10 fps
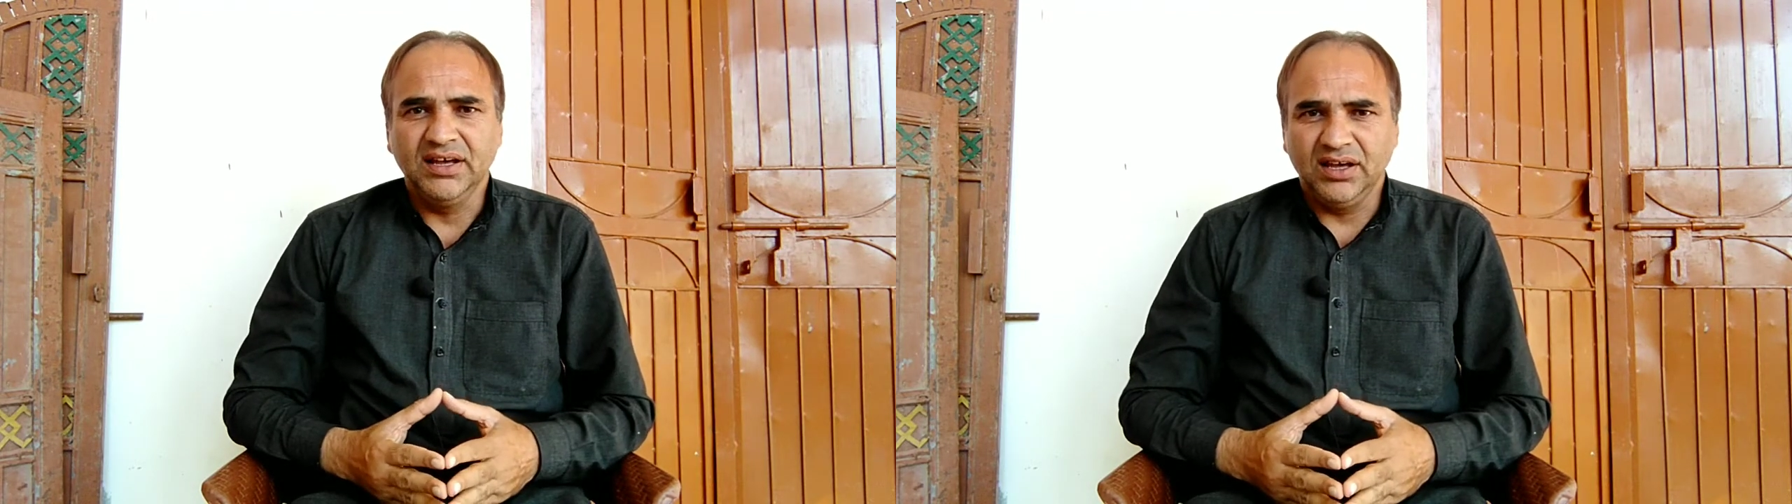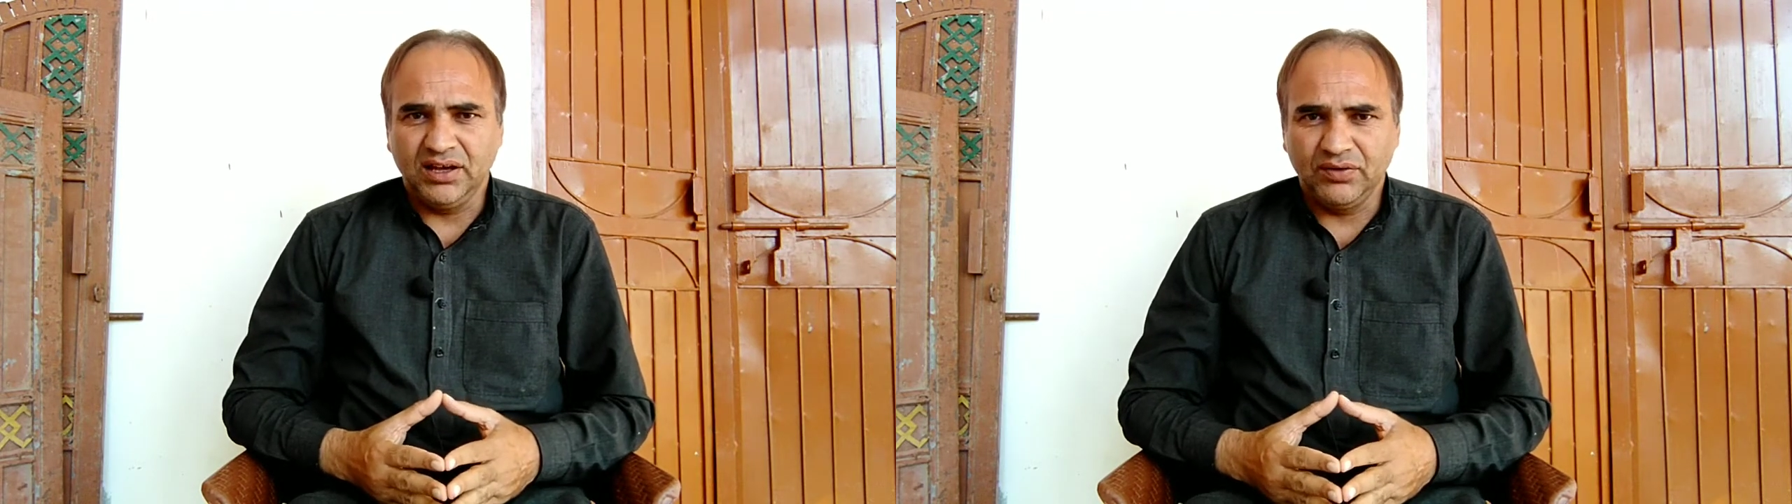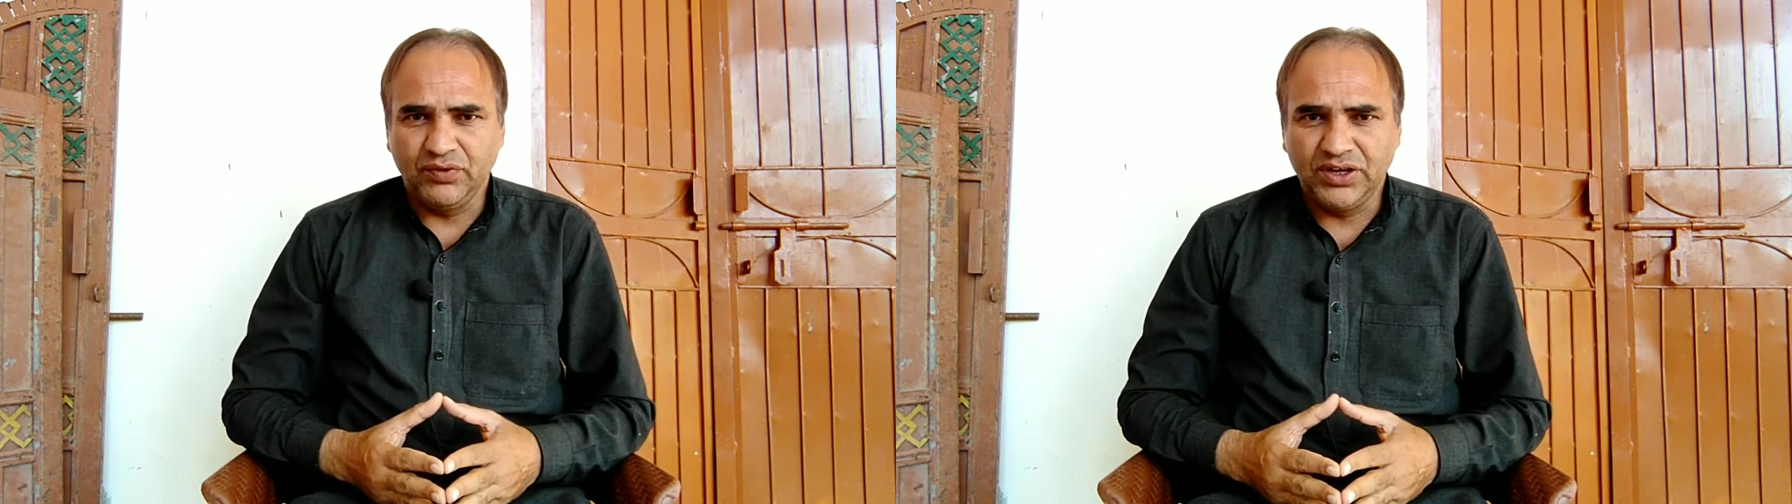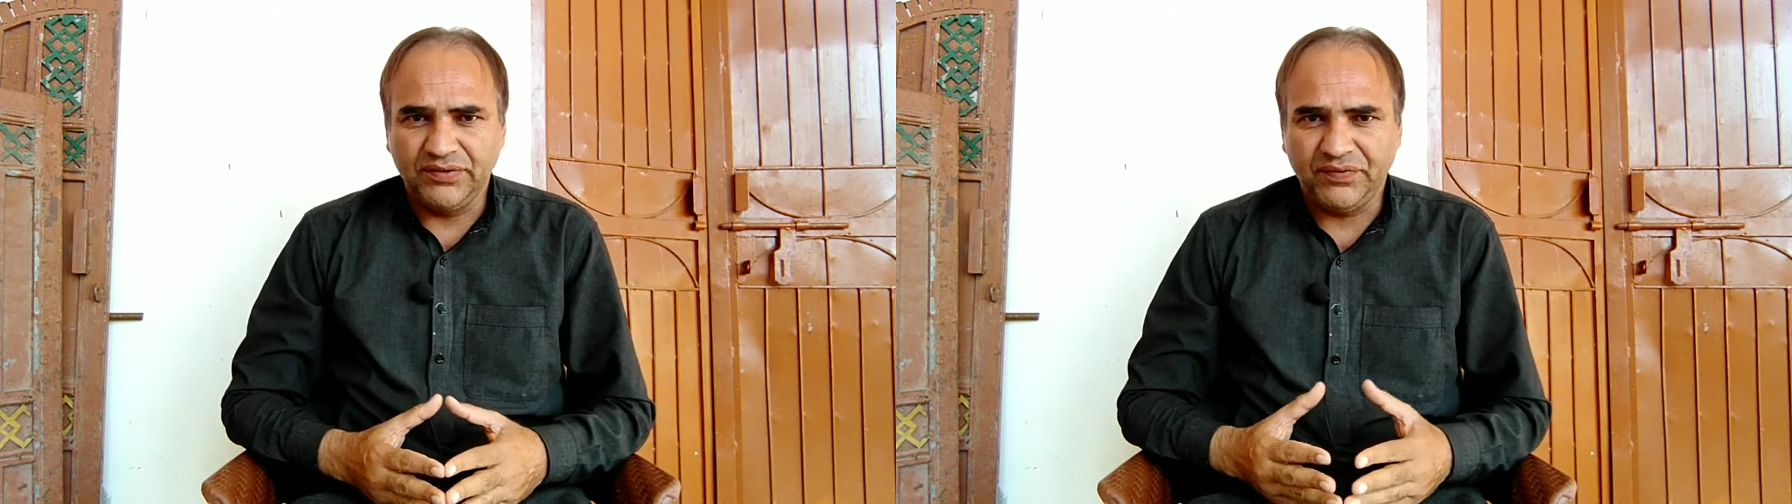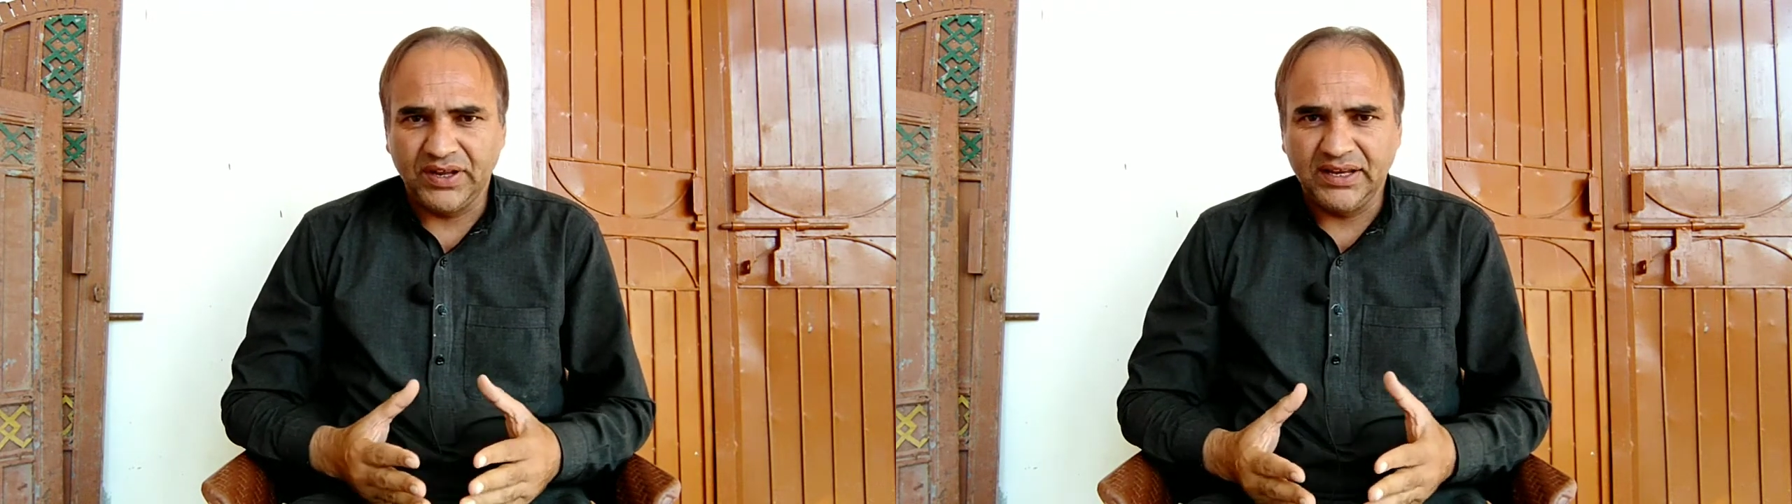we
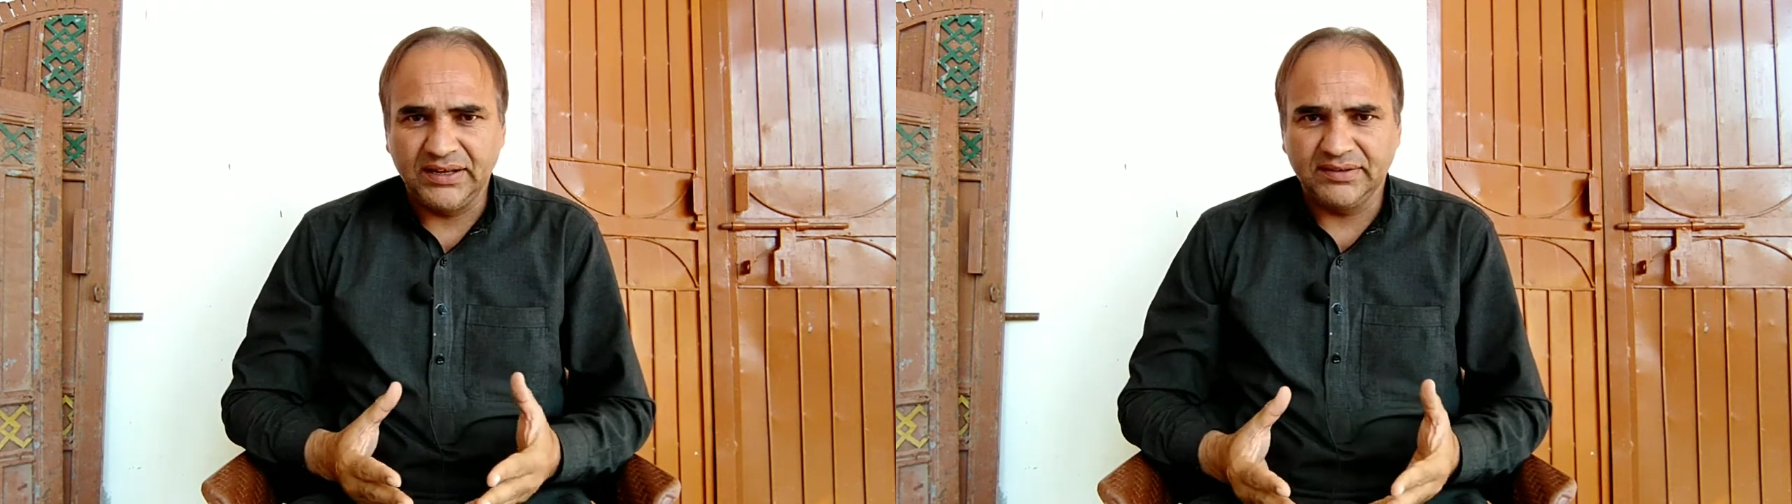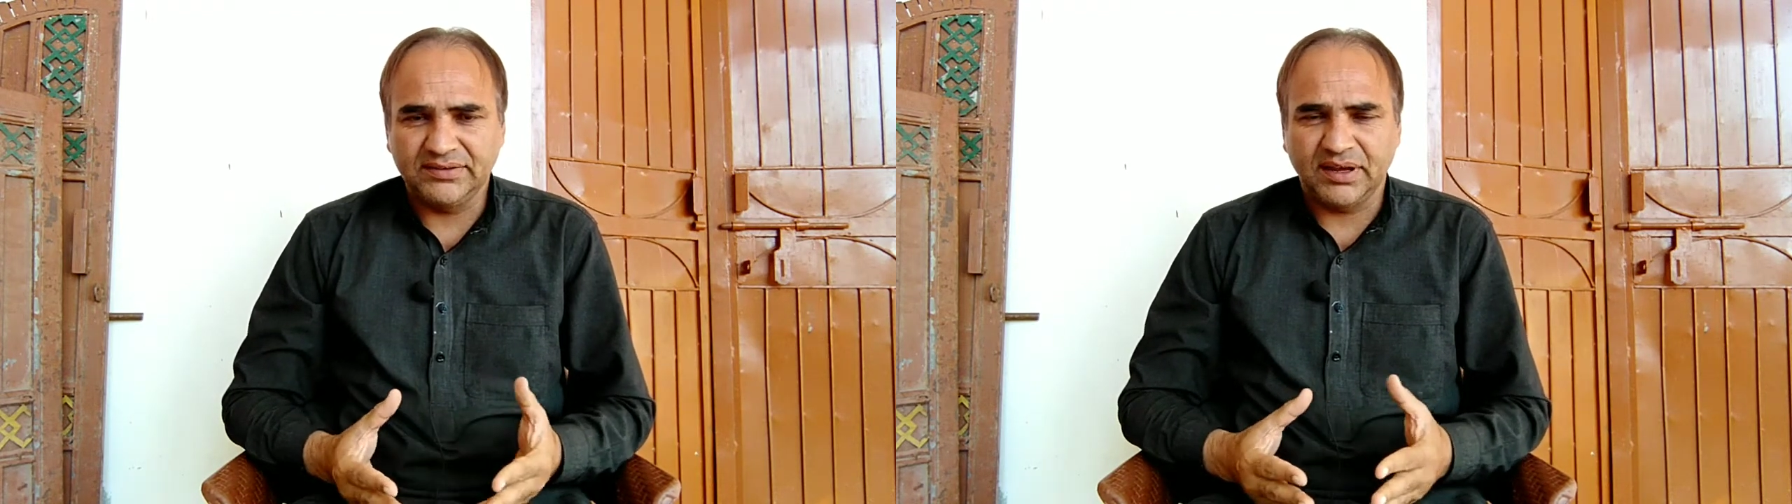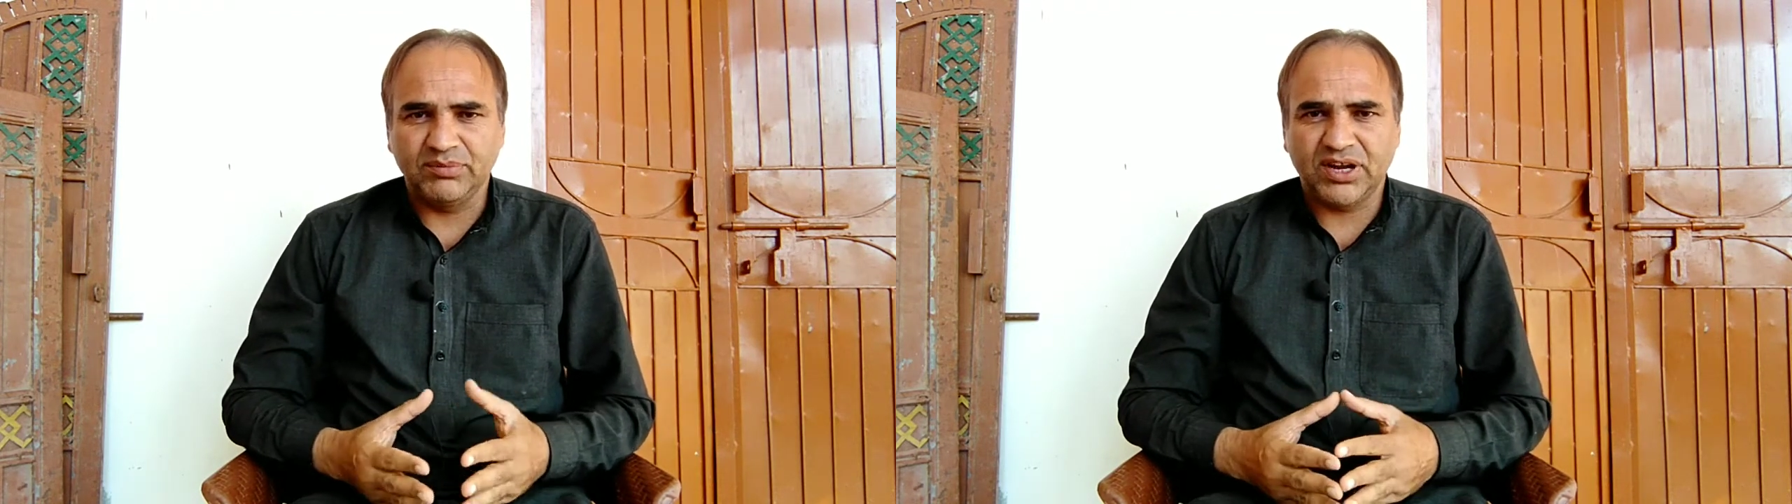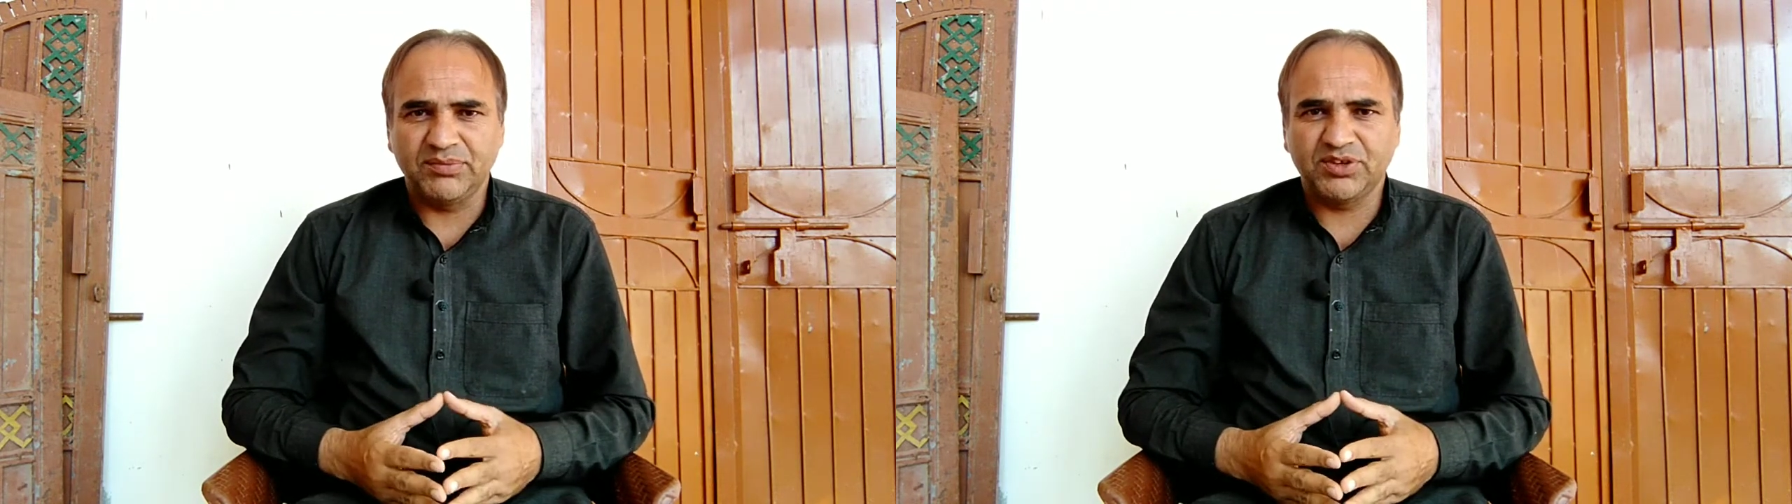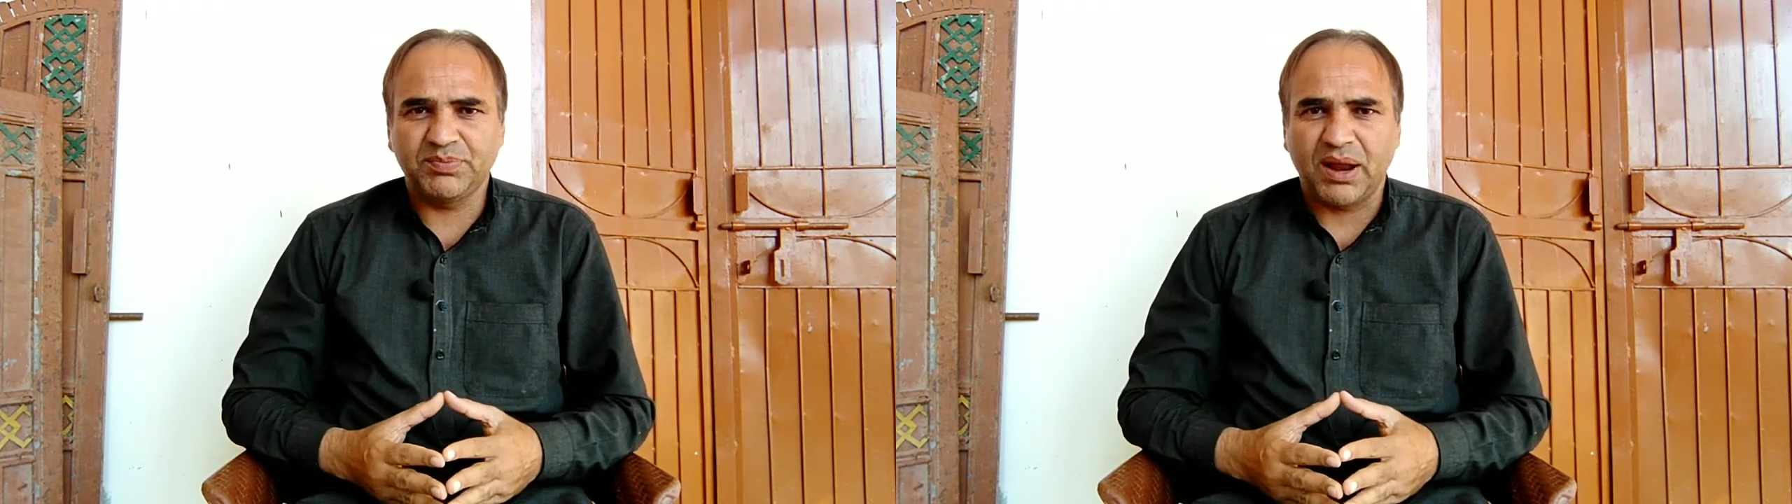feel
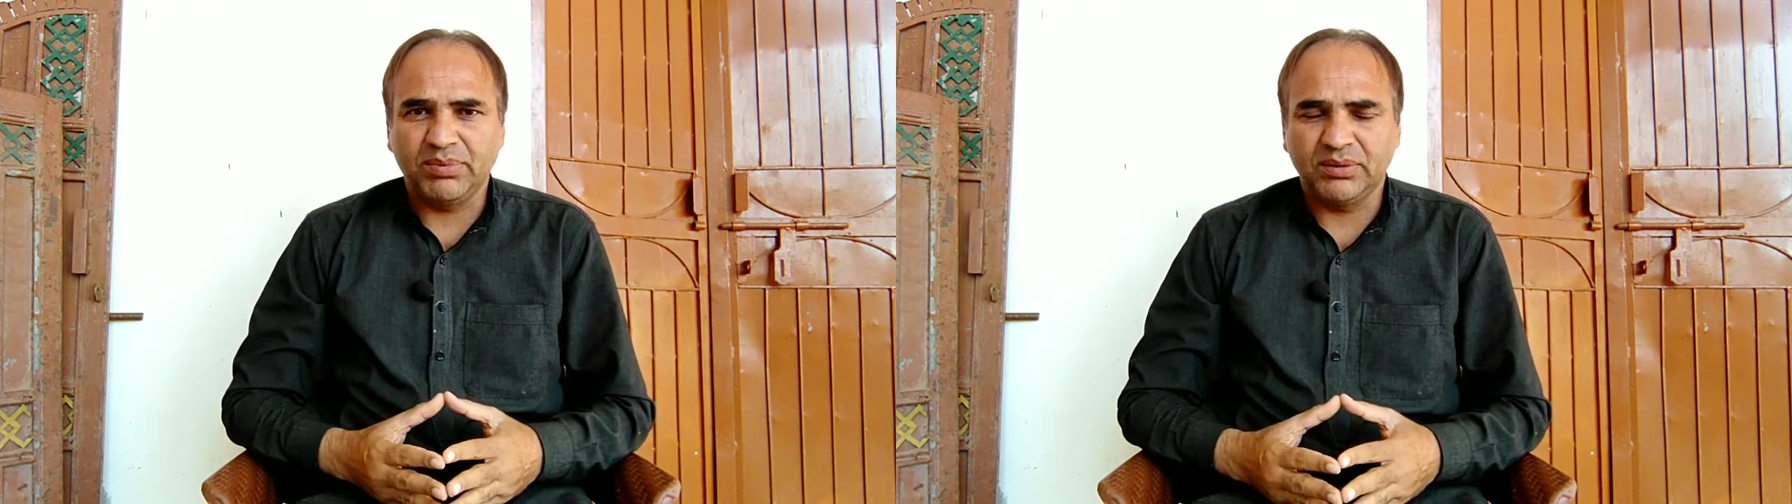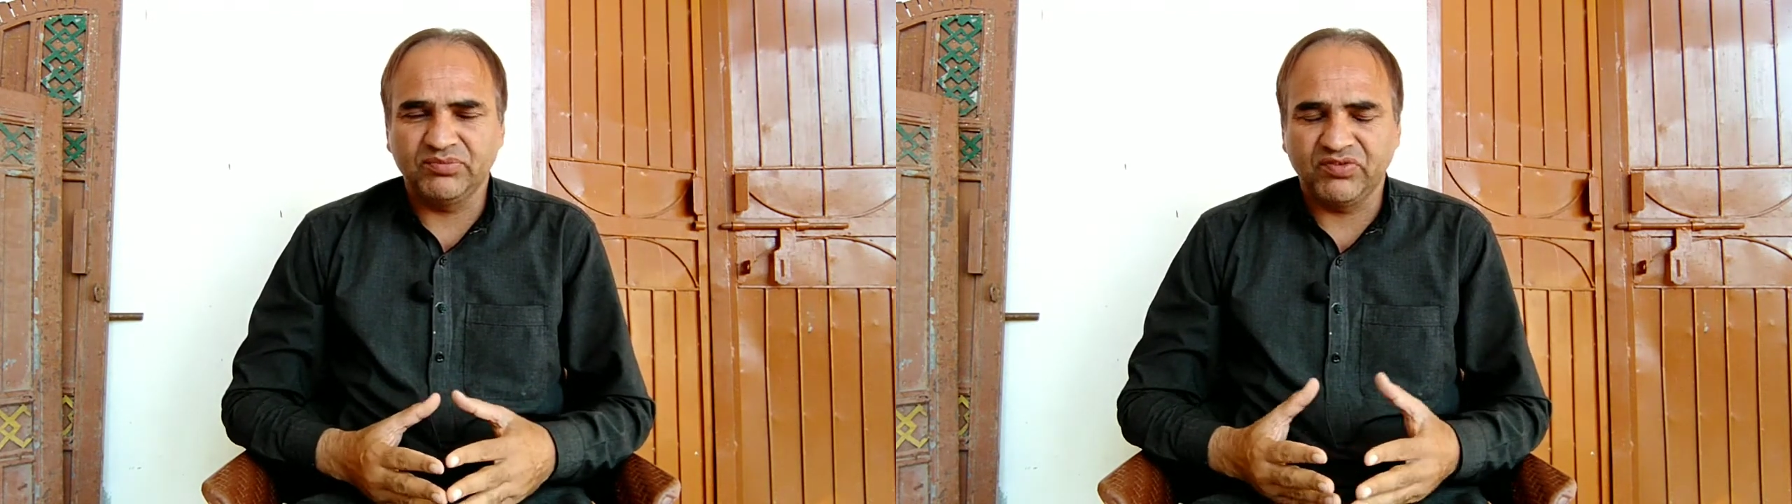sometimes a problem